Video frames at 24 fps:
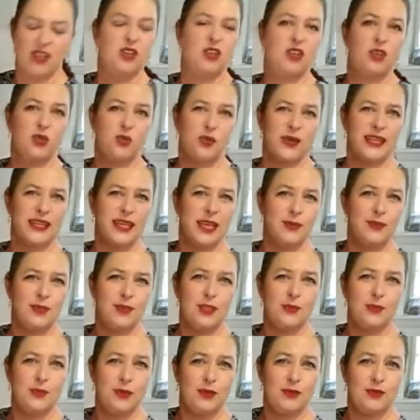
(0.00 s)
3
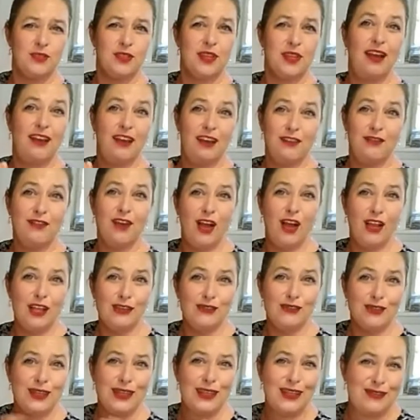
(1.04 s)
tablespoons of olive
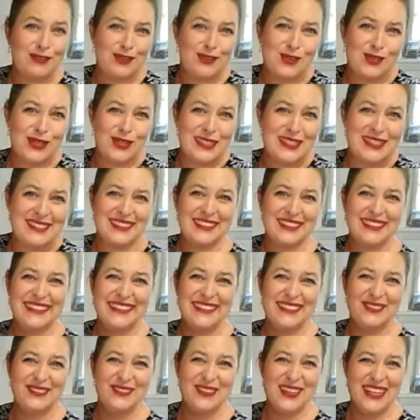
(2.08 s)
oil, of course. You
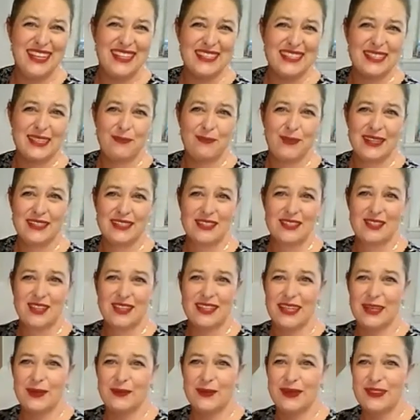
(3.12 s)
know, we need something to
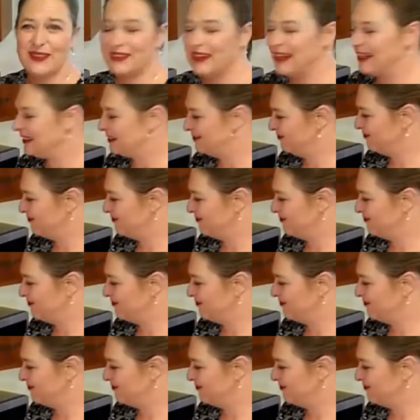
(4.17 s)
saute with, right?